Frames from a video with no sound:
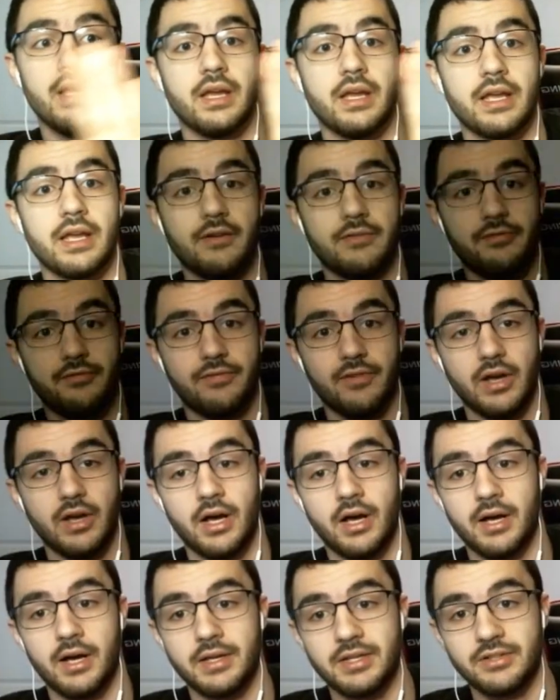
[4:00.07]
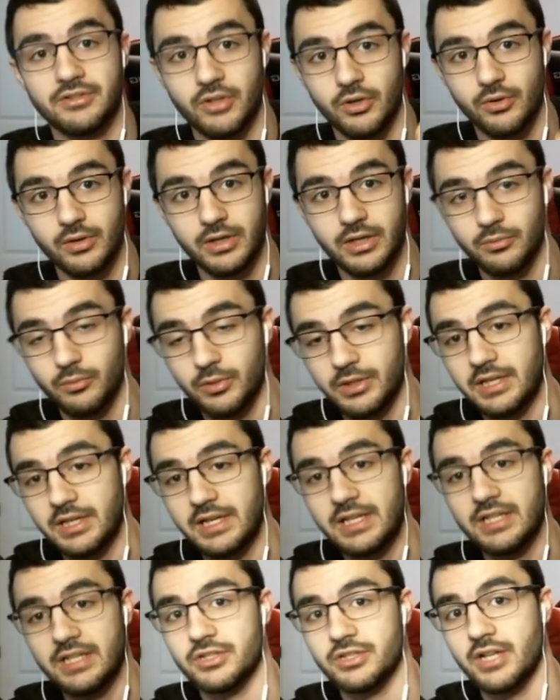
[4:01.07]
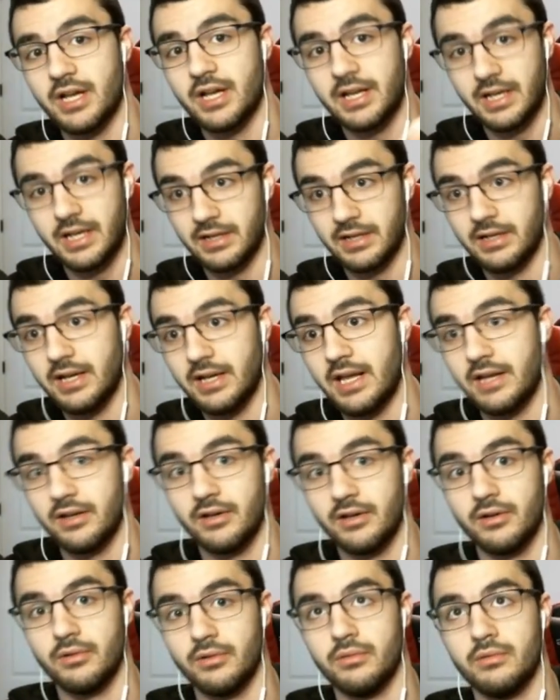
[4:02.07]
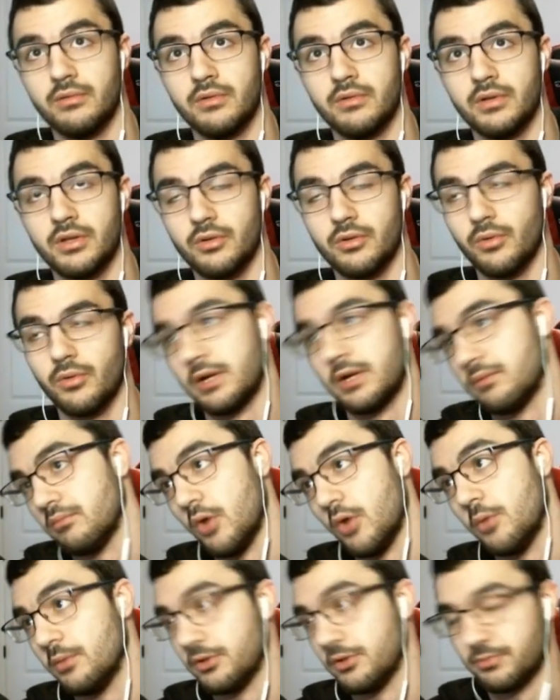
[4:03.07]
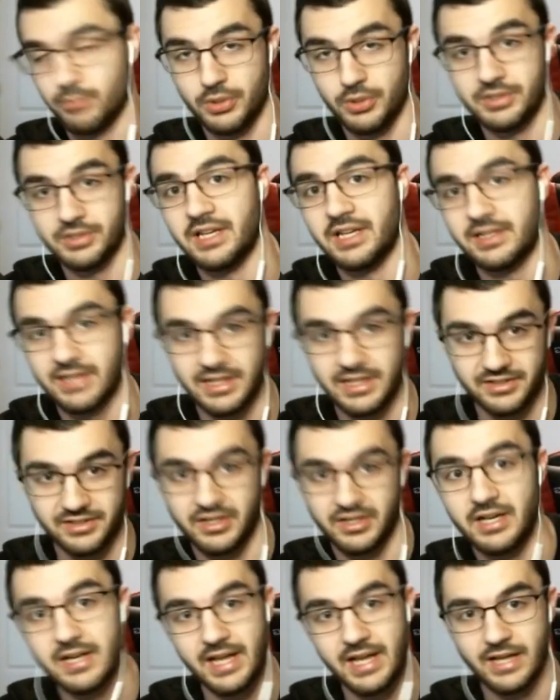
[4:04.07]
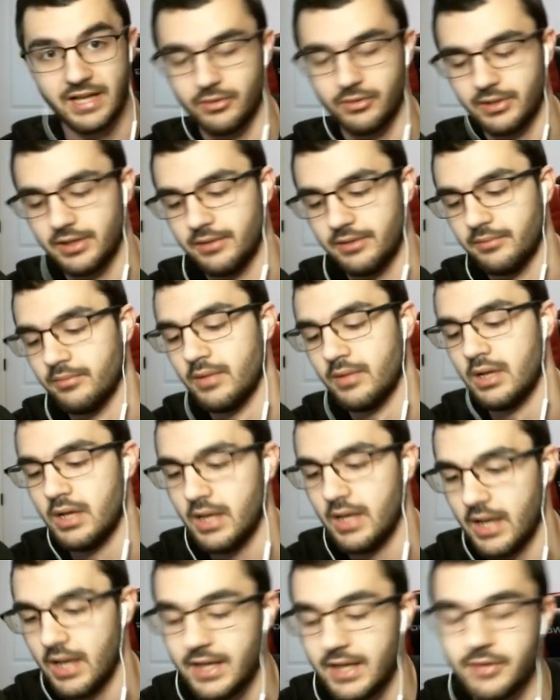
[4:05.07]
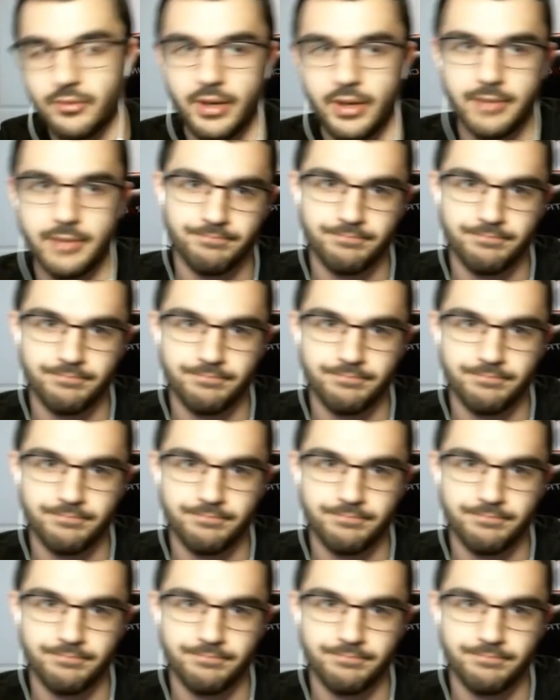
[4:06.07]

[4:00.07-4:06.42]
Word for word: if he's going in with an E-Giant and a NATO. You want to almost predict that he's going to NATO it in. Anyway.